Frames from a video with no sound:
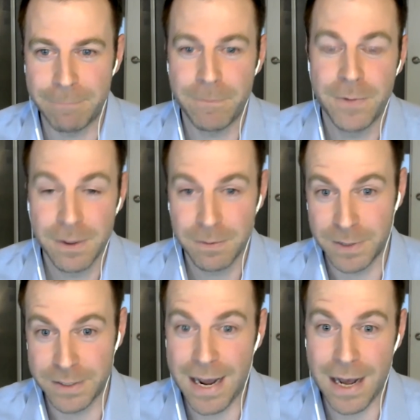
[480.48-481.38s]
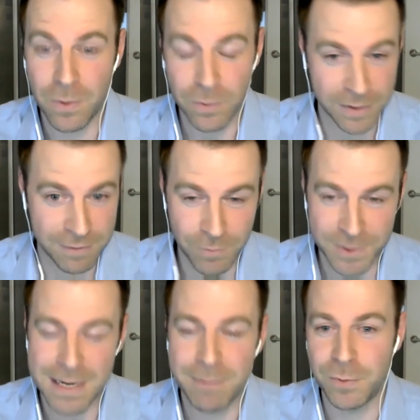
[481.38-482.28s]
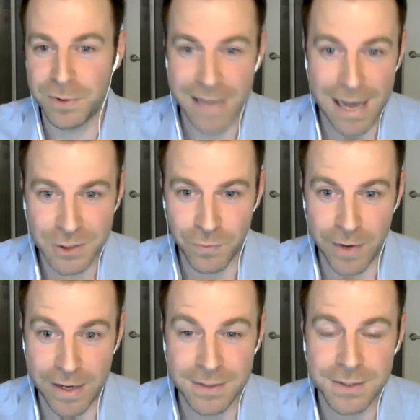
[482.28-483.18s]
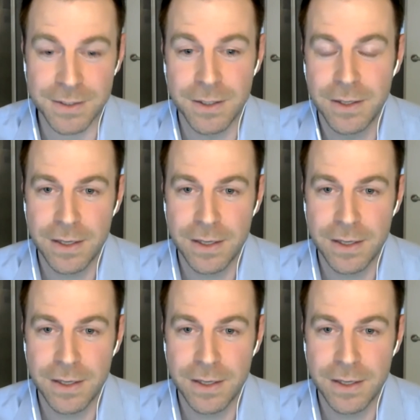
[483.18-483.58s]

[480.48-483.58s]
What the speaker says: But now, given what's happened with cash rates,